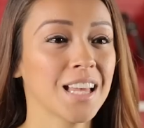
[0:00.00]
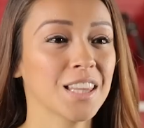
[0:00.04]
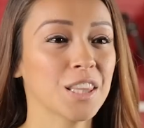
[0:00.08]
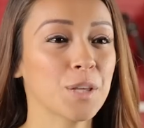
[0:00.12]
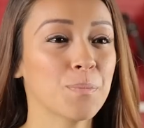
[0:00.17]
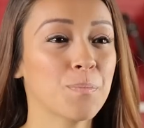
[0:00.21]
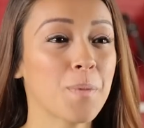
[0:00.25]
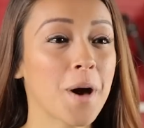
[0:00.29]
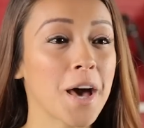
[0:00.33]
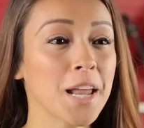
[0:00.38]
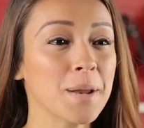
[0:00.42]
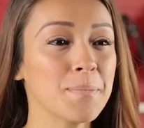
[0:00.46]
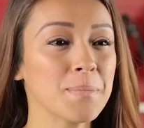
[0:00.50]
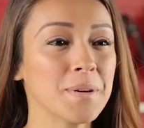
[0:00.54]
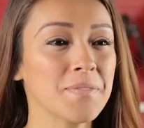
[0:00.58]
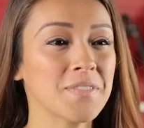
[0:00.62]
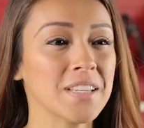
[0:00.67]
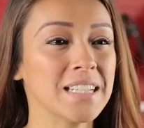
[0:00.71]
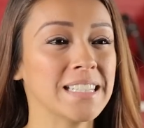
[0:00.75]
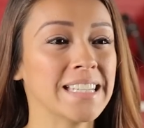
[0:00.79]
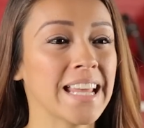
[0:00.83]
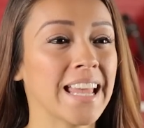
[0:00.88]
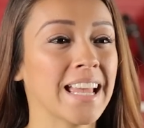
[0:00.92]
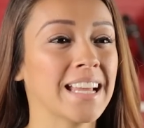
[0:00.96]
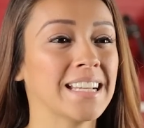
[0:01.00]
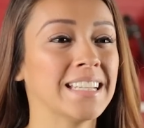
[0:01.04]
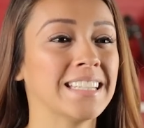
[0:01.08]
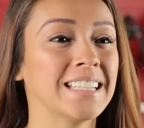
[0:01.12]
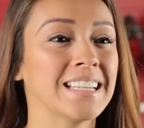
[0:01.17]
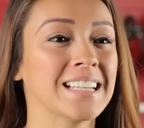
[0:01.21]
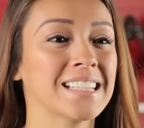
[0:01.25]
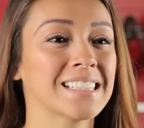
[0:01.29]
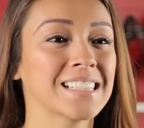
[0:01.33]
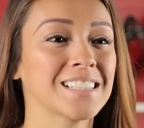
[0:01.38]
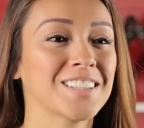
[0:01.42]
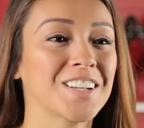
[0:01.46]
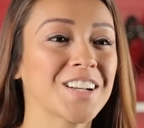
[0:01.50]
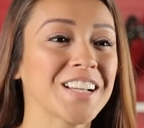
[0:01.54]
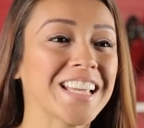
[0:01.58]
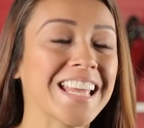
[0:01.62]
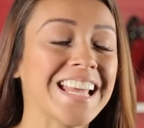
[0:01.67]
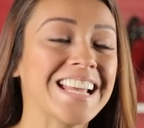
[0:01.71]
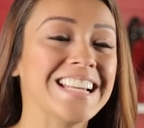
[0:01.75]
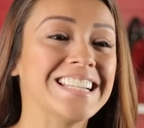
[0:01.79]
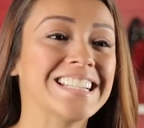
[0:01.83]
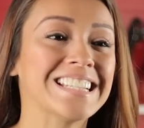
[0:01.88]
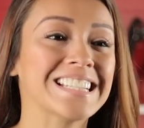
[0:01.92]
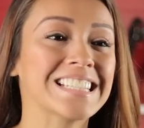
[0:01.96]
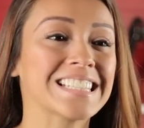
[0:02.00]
The bottom of the tank DSLR cage